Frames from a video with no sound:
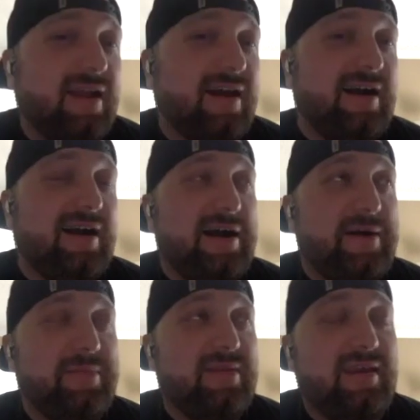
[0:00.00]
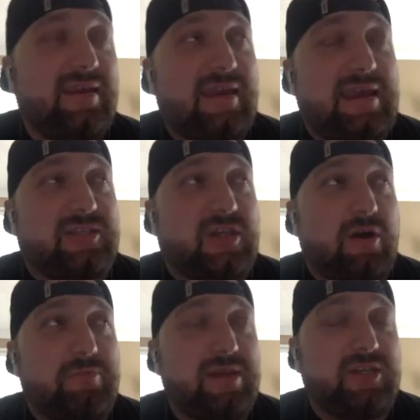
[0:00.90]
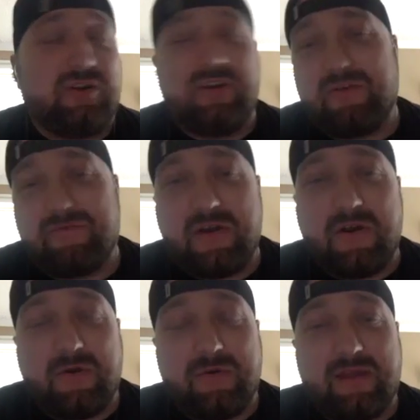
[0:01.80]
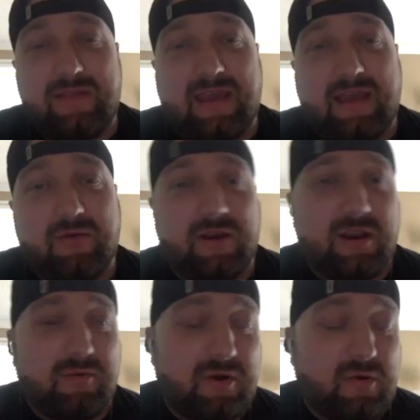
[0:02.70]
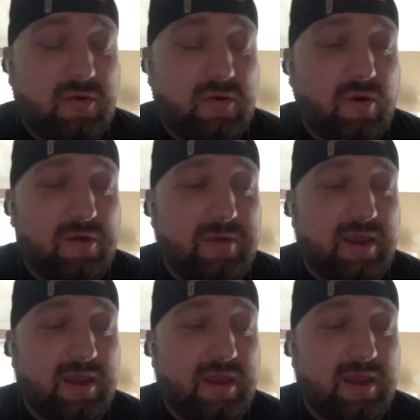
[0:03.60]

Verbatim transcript: Um, it's called Picture in Your Phone that we're going to record.